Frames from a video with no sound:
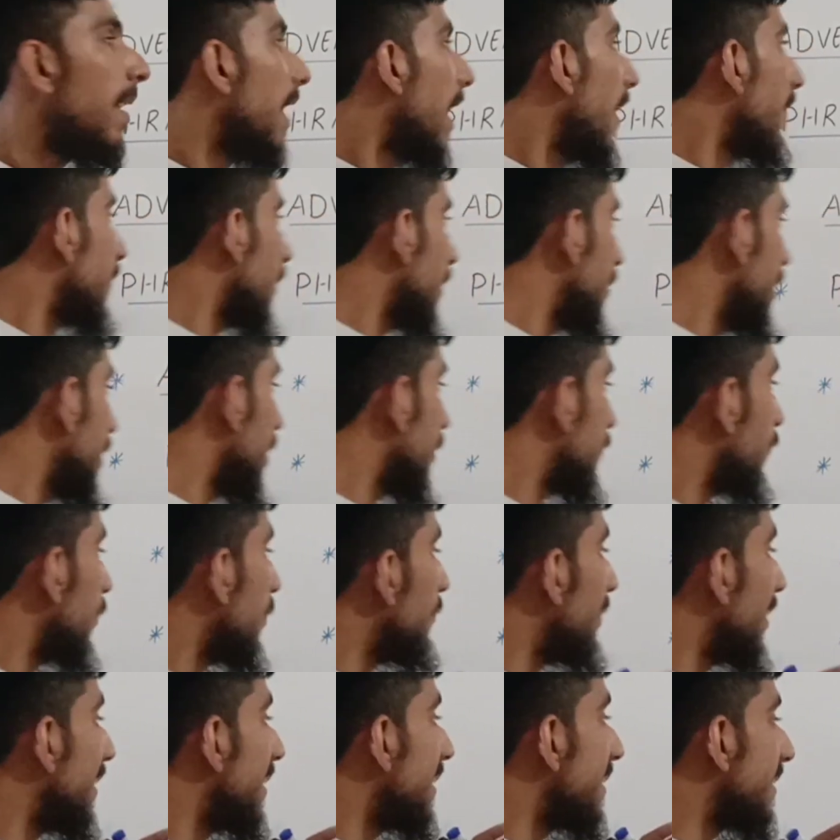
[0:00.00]
After that, we
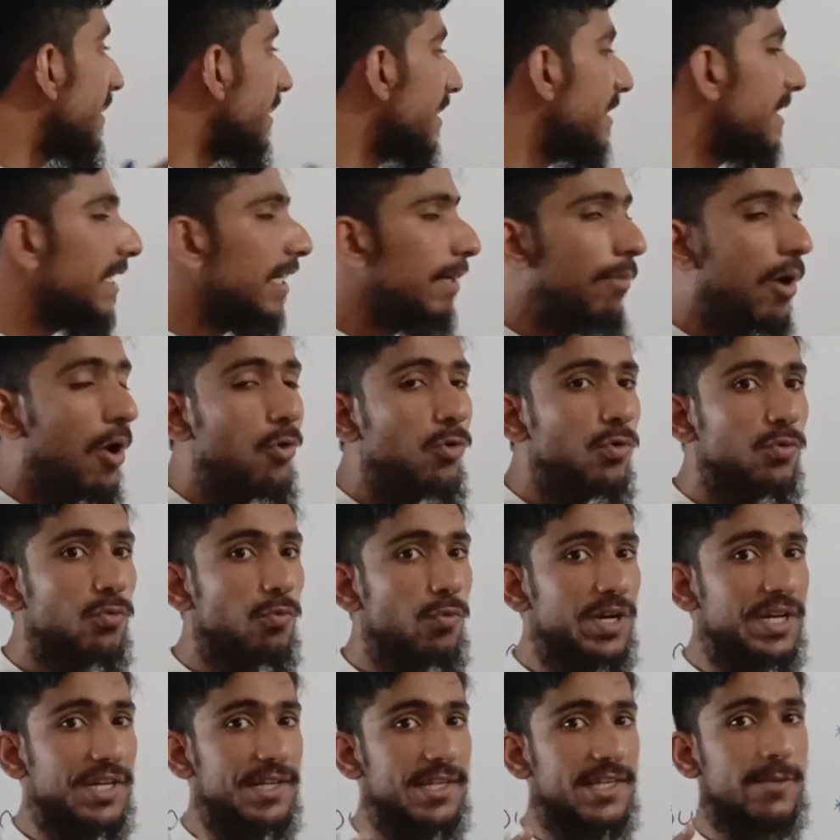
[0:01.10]
will discussing about
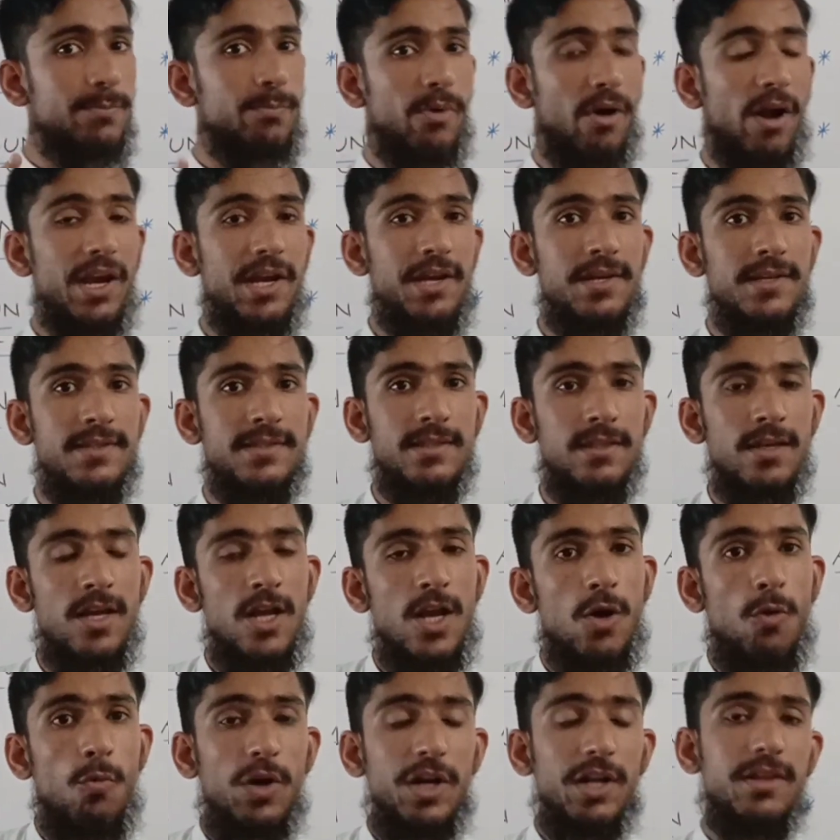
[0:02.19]
what is praise,
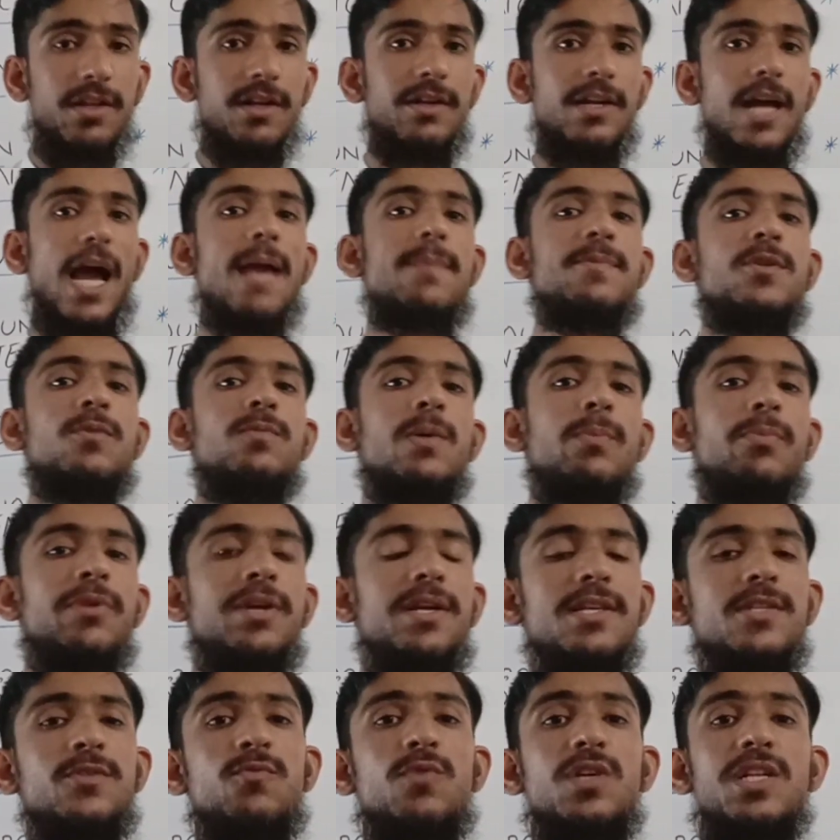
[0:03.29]
what are the types of the
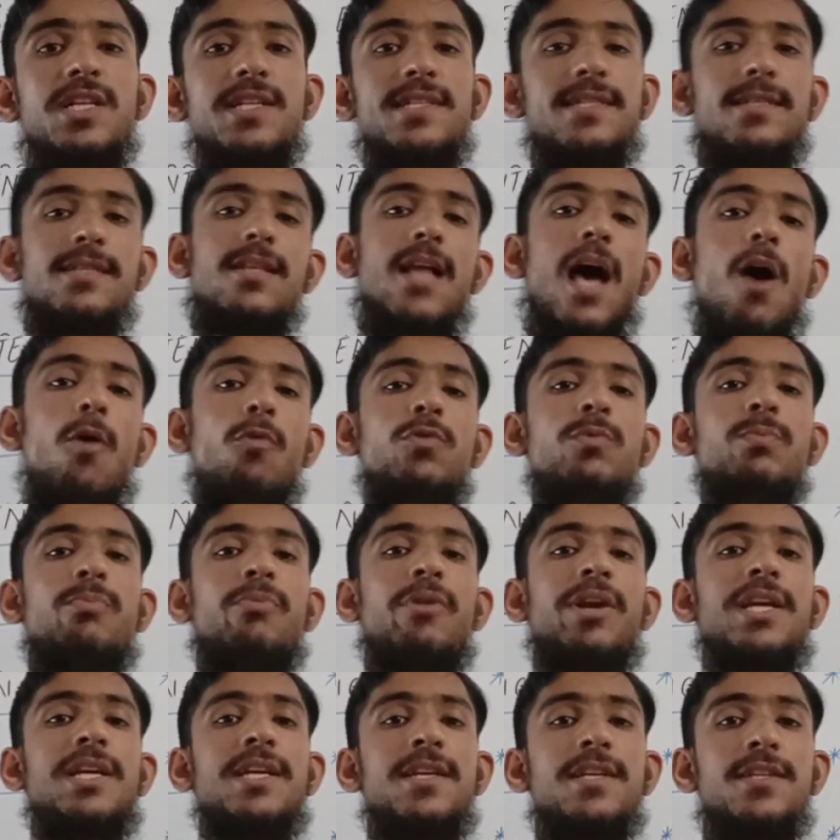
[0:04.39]
praise, what is noun
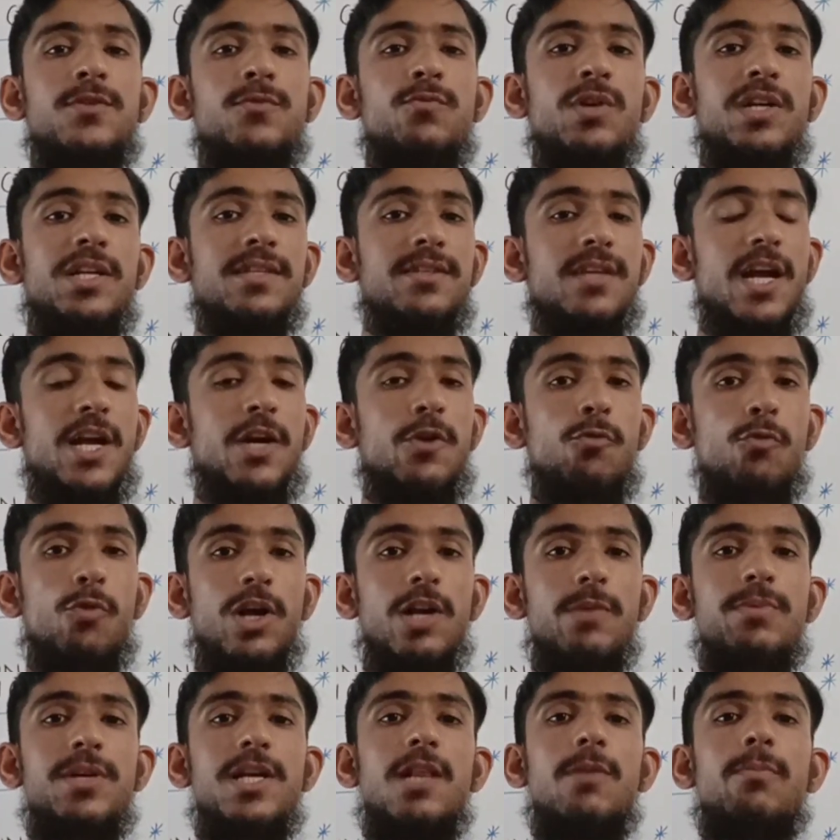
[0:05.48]
praise, what is
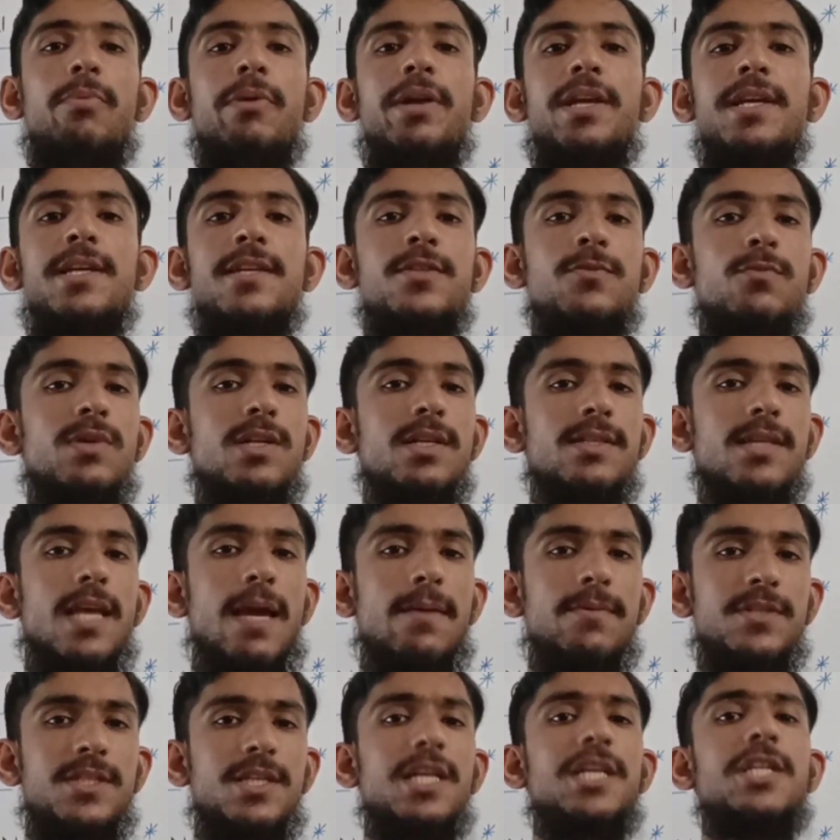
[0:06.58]
adverbial praise, what is
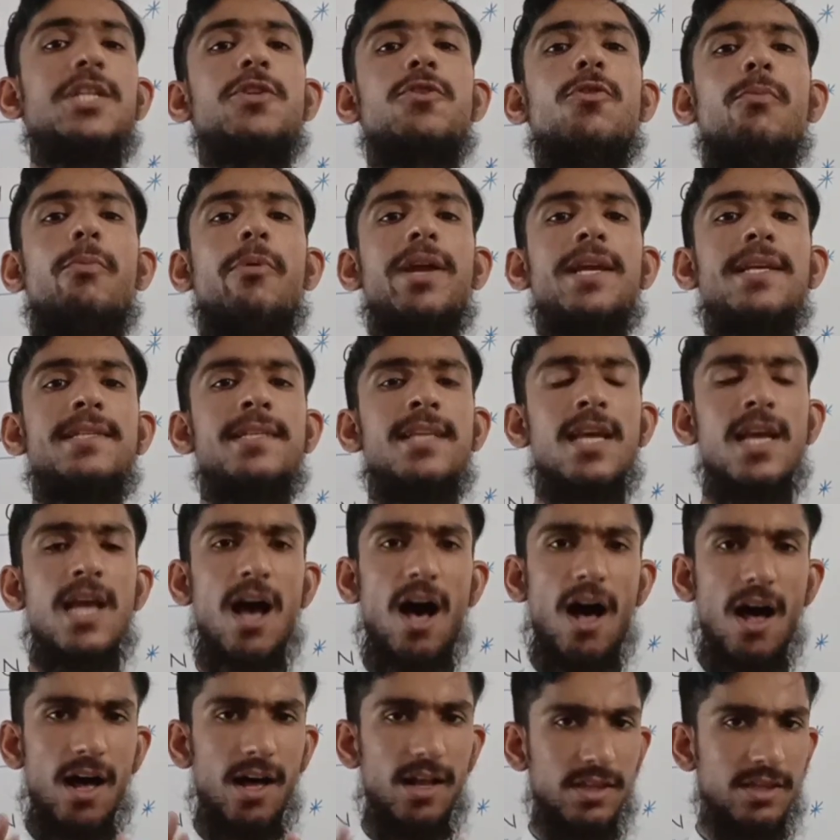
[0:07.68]
adjective praise.
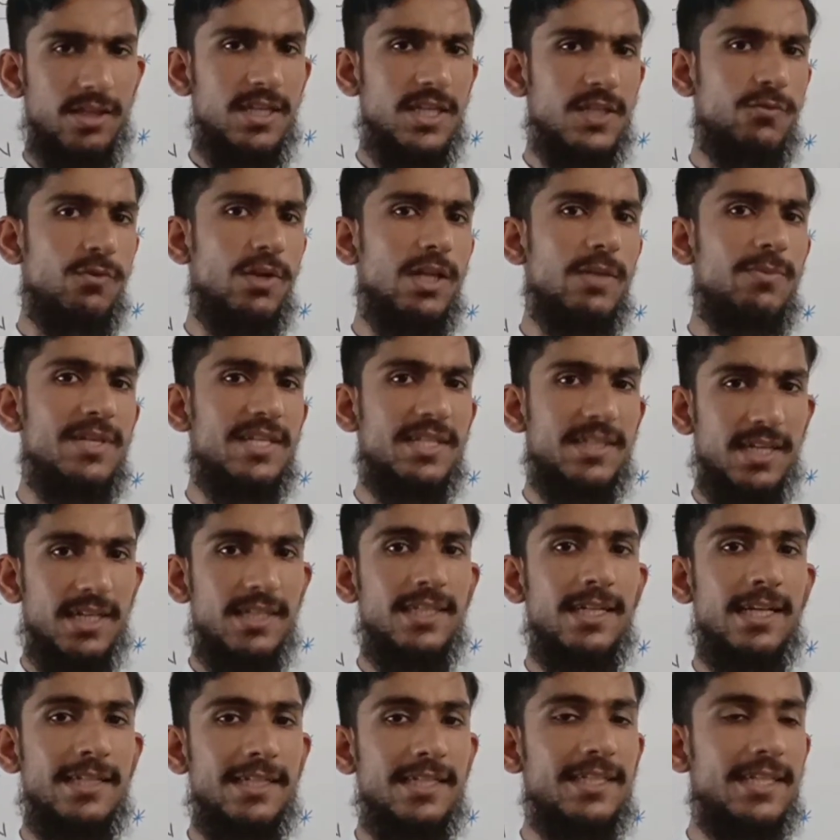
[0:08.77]
All these will be
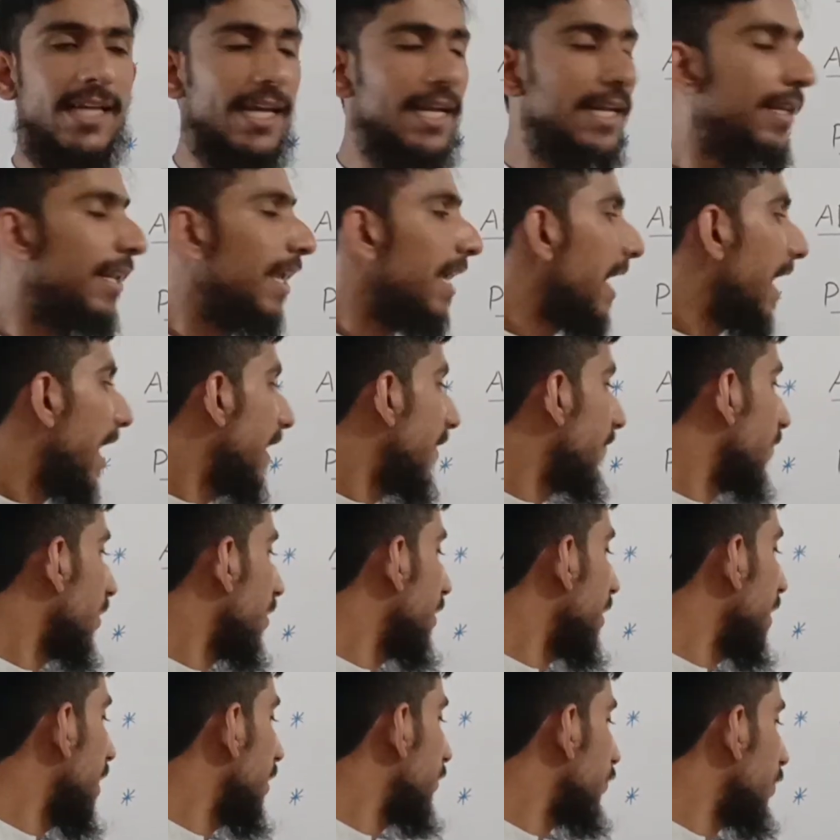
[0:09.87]
studied in detail. And after
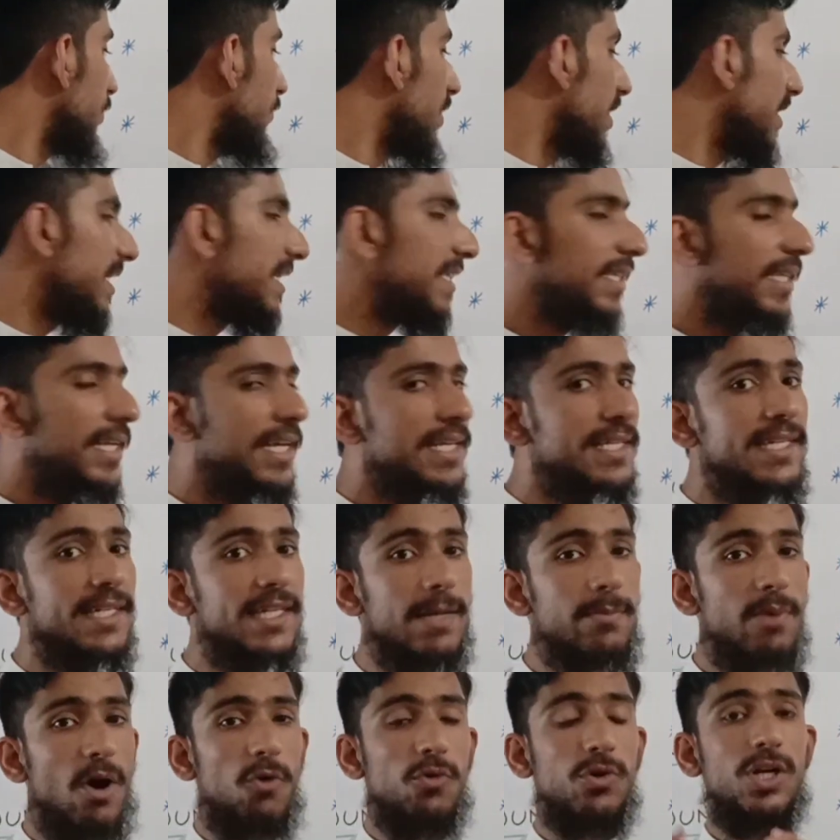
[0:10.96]
that, we will discussing
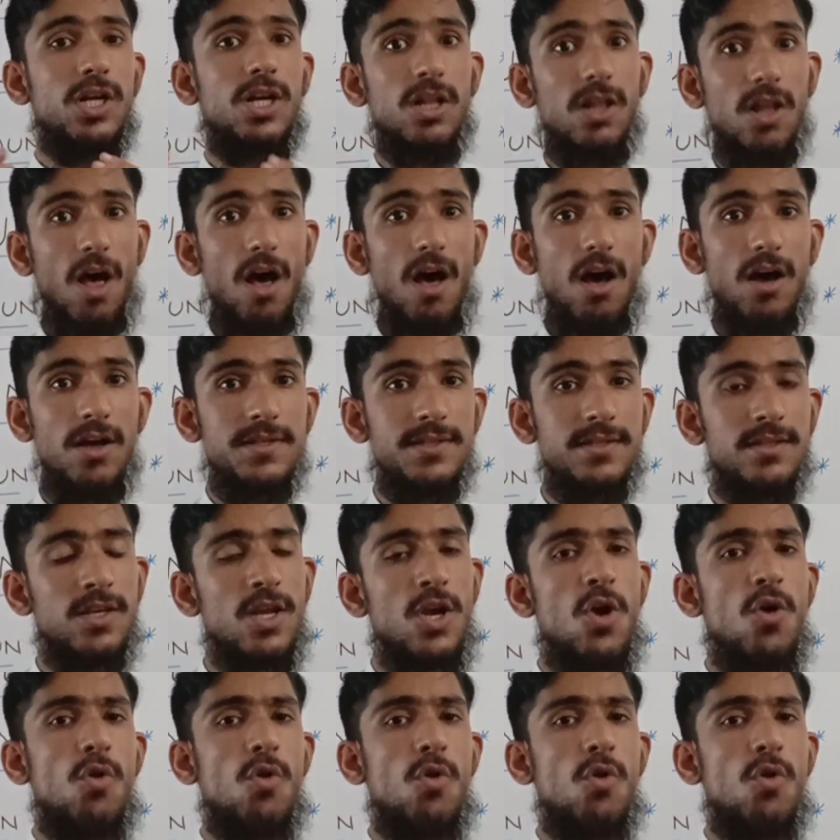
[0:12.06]
about clause.